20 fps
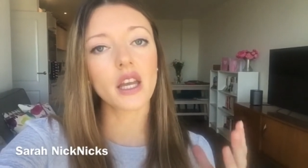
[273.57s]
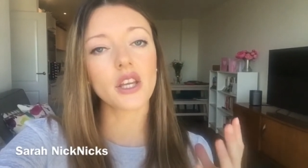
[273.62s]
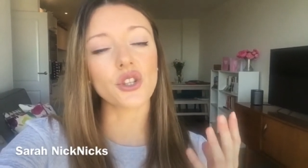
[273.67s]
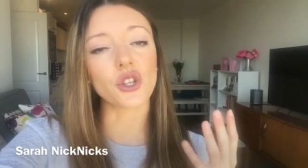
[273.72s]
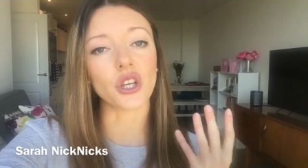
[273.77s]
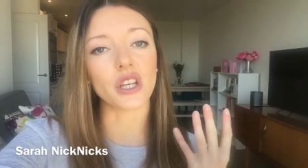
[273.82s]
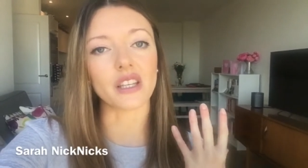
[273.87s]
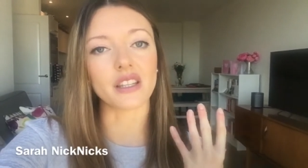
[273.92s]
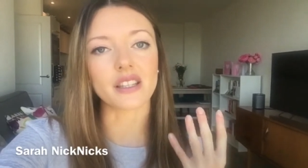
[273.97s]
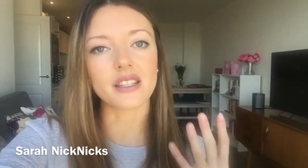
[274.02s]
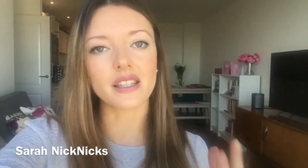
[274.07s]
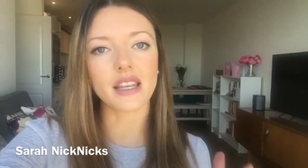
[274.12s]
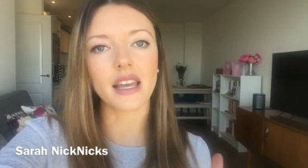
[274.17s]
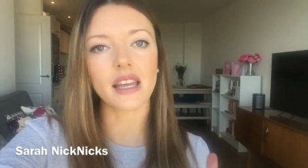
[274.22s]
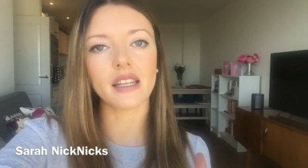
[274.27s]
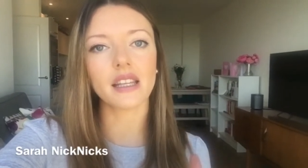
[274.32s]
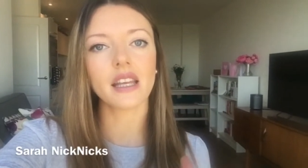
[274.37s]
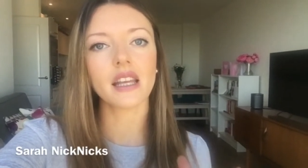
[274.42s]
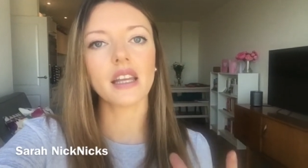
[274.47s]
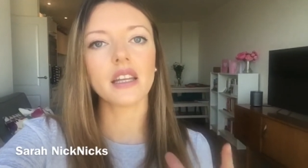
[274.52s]
So you can
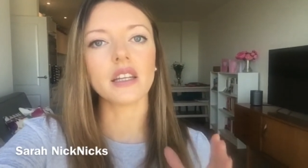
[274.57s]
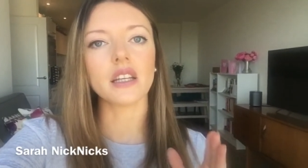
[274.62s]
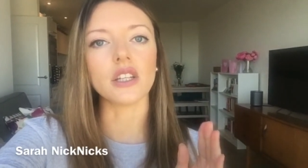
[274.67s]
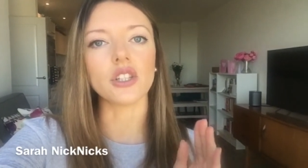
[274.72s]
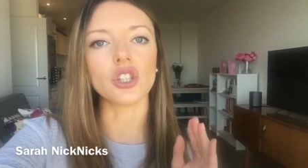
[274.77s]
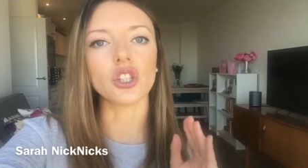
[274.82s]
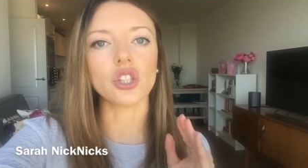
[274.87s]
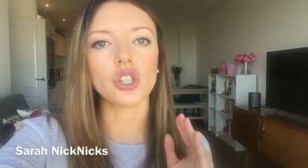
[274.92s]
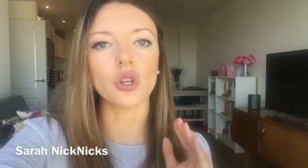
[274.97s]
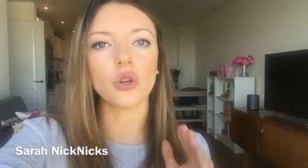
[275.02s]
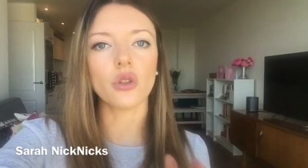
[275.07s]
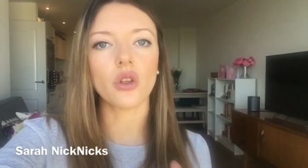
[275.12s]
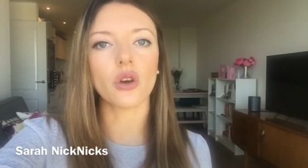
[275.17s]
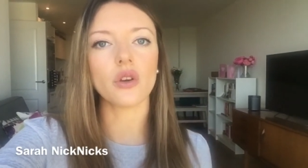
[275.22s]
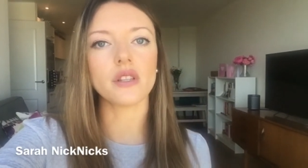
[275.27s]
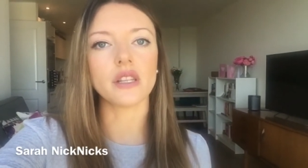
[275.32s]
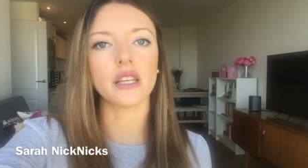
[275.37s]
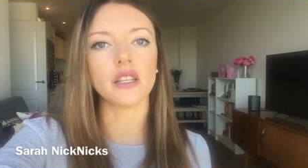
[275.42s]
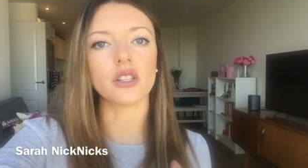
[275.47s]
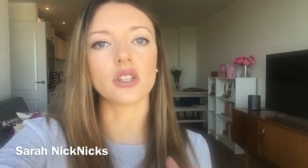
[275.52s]
sit and do
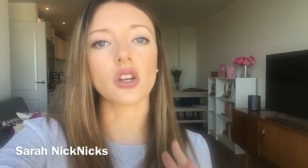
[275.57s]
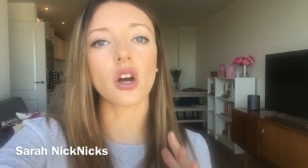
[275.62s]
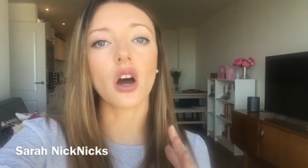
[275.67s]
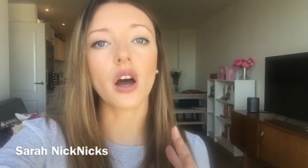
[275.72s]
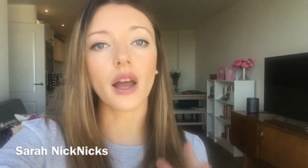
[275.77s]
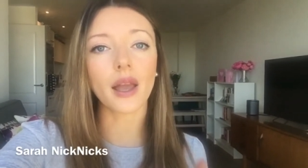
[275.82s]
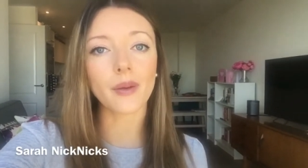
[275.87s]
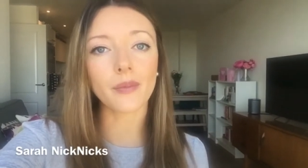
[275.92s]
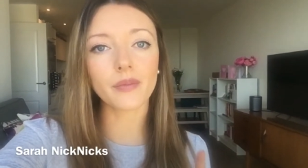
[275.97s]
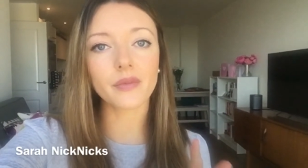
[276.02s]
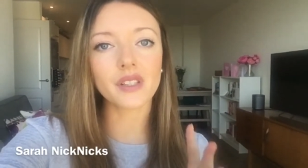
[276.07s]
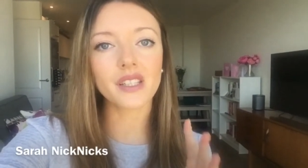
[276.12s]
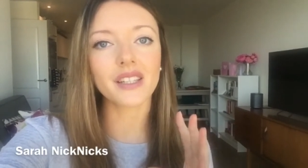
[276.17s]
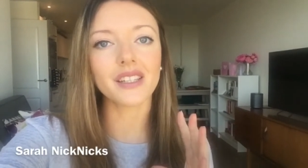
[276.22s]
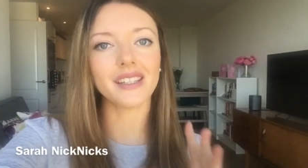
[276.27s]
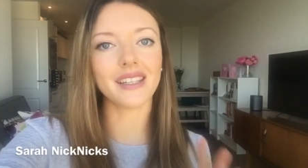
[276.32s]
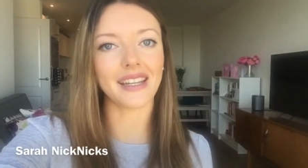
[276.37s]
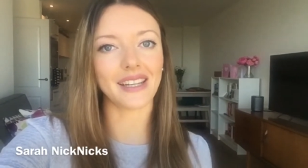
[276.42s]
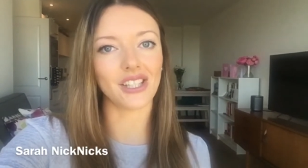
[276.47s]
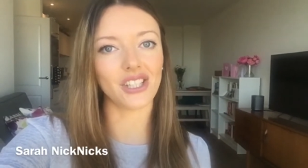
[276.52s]
those in timed
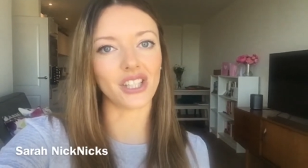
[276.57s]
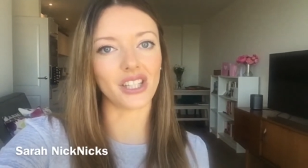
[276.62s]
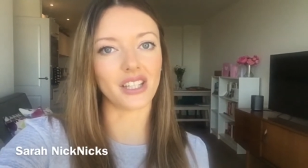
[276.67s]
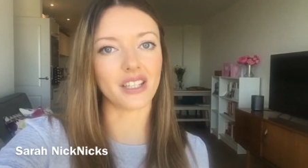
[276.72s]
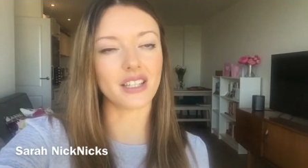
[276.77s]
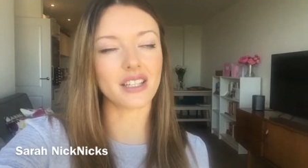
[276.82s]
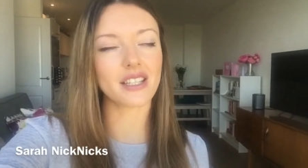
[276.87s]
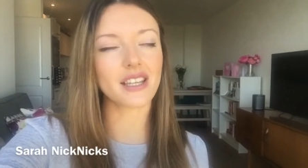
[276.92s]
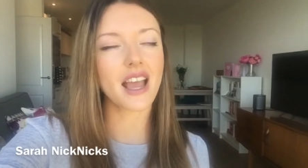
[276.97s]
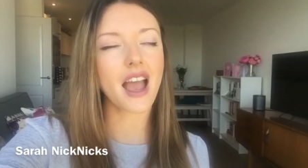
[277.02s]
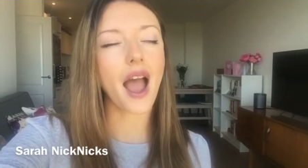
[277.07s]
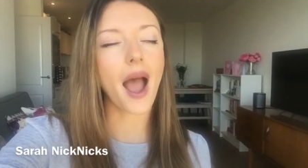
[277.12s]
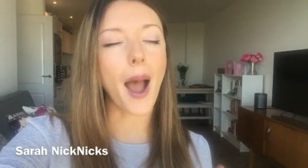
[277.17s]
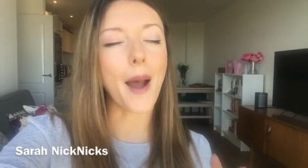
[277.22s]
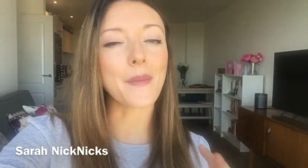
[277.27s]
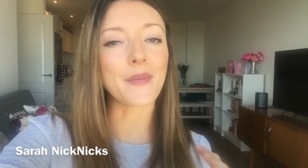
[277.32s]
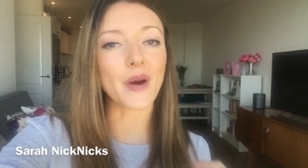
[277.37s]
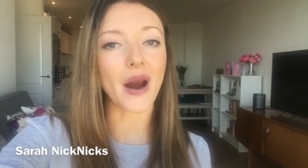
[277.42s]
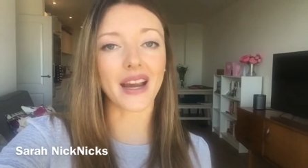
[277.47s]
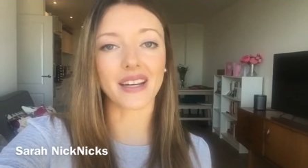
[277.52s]
conditions
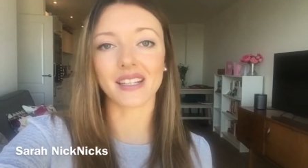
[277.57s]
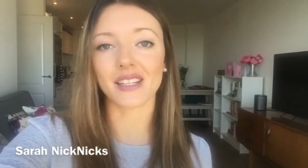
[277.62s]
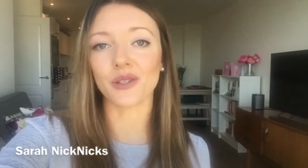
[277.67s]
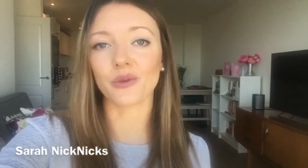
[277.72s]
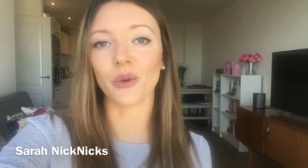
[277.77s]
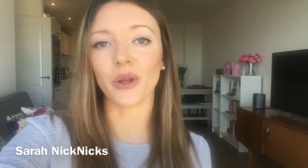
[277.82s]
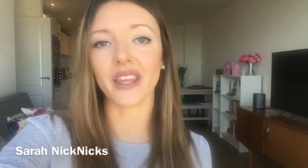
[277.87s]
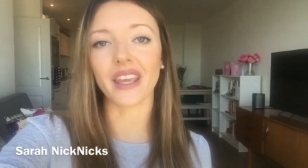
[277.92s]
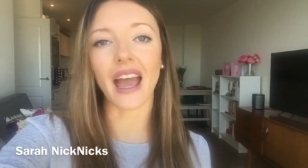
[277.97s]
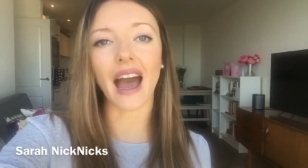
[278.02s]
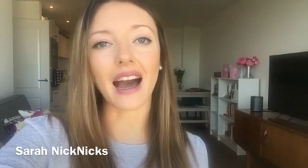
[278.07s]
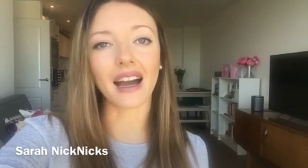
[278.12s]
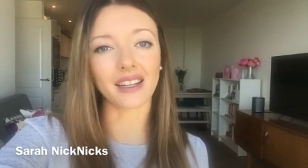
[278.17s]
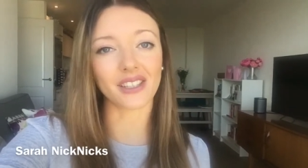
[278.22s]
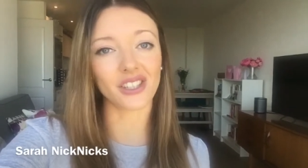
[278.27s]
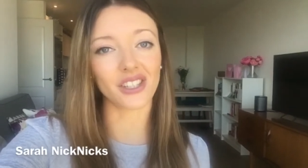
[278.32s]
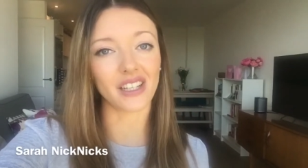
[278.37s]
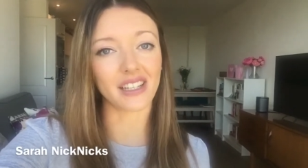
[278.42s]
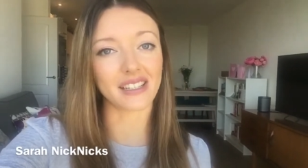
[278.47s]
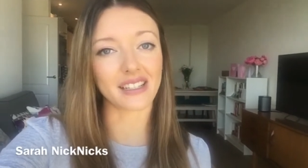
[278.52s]
and practice what the
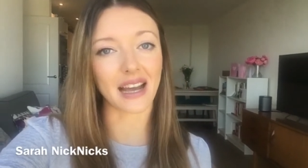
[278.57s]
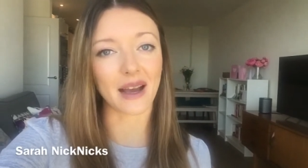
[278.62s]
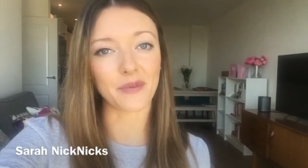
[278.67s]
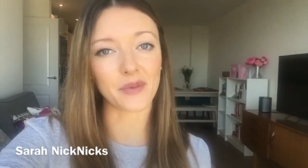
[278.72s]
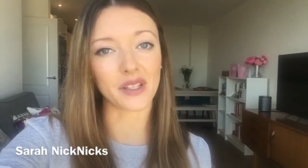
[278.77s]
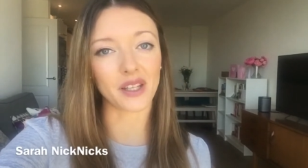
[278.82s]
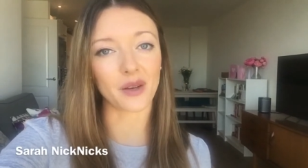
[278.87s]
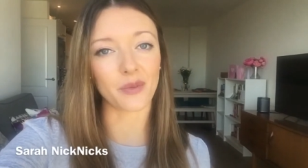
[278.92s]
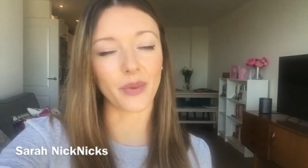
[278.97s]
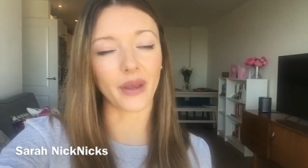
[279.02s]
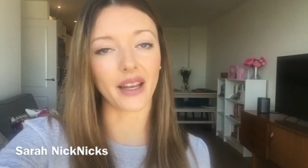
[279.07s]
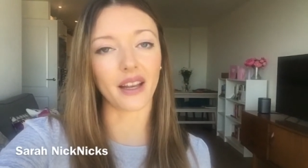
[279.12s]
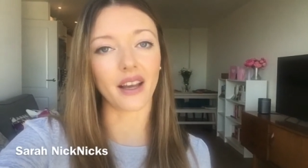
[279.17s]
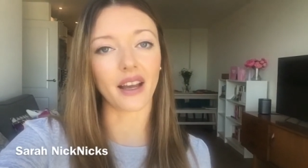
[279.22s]
actual exam is going to be